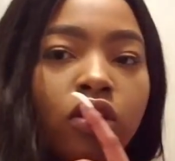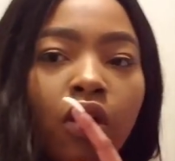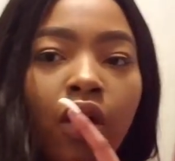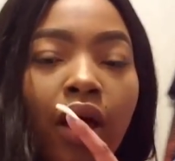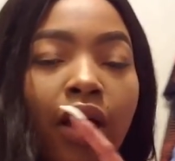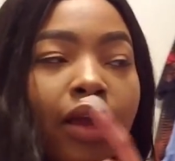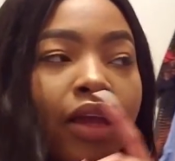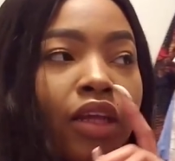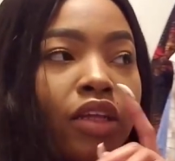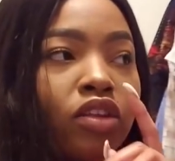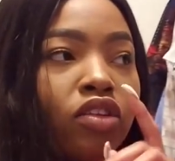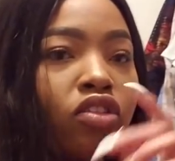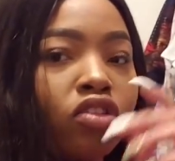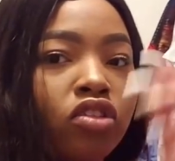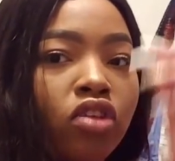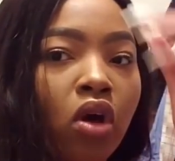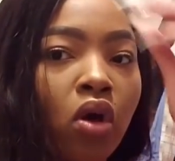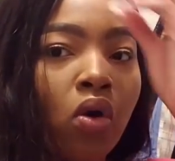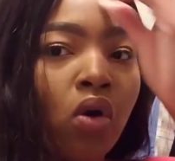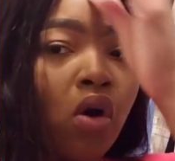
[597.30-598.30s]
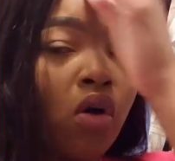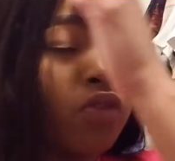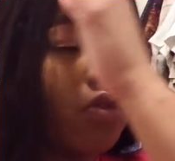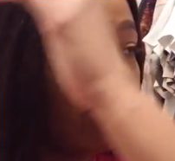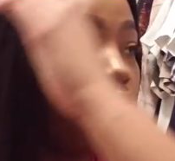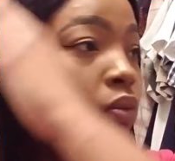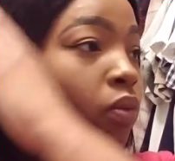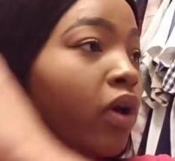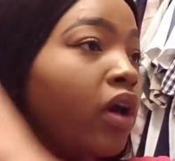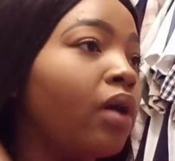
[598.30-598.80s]
so I get so
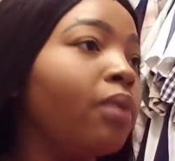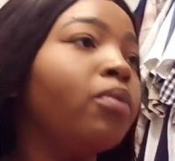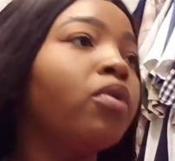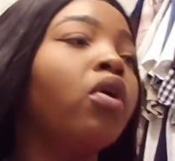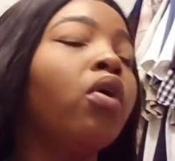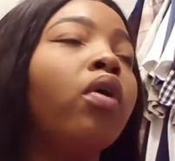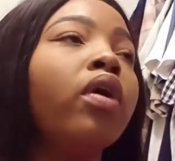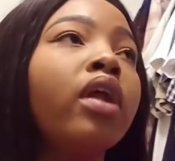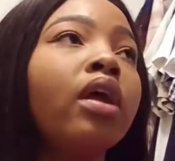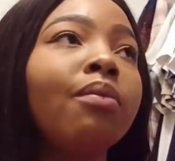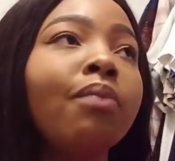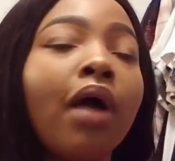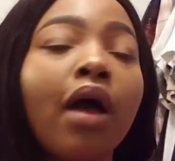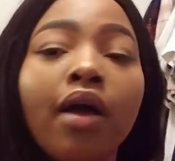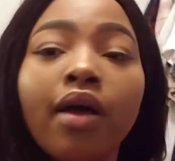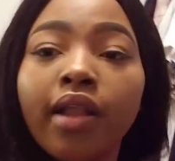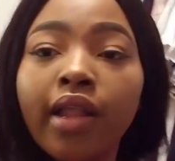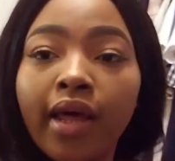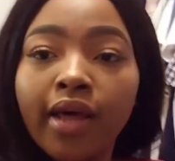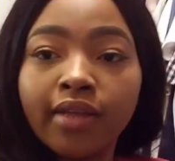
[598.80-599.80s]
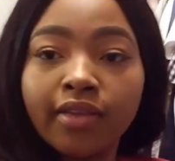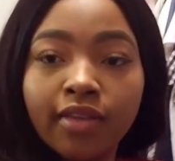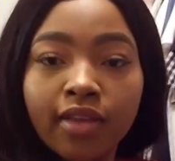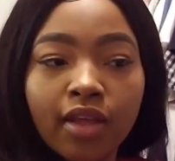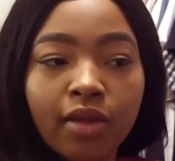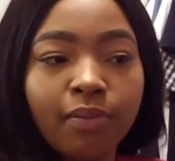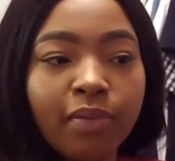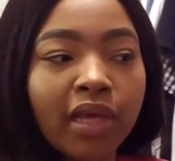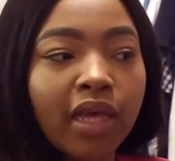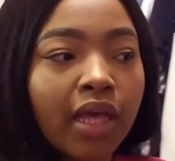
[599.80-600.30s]
overwhelmed going in my
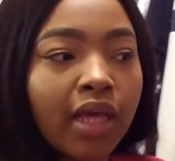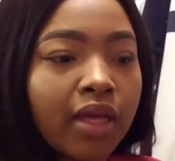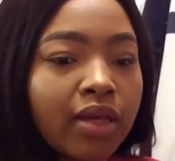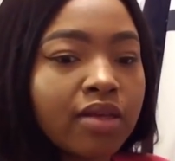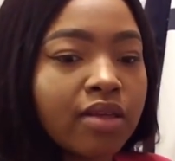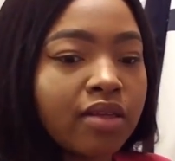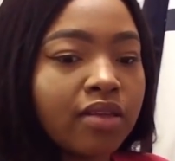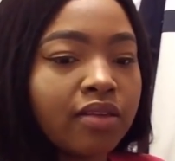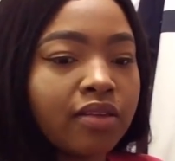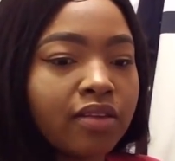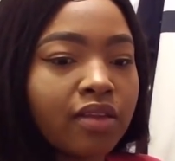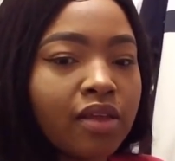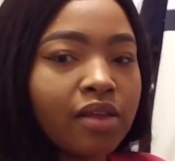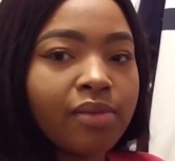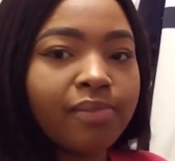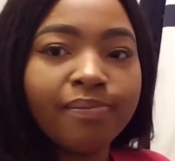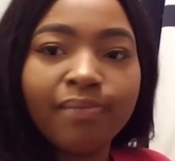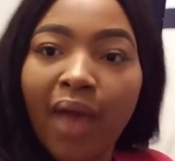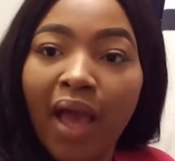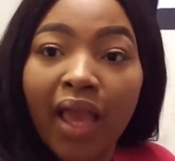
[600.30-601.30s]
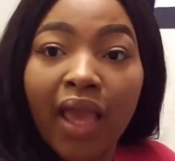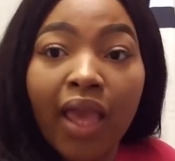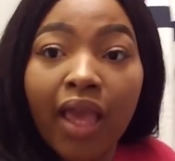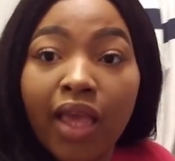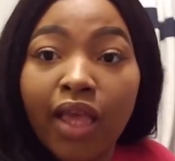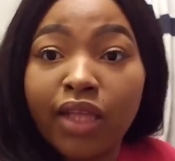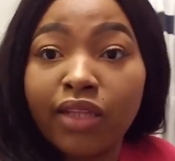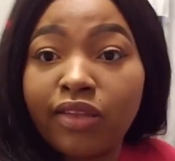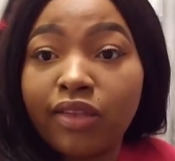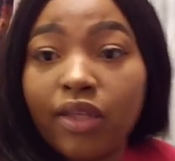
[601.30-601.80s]
closet because I
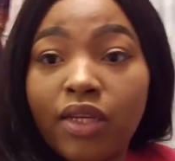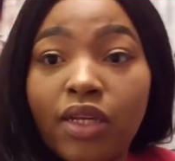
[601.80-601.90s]
can't get to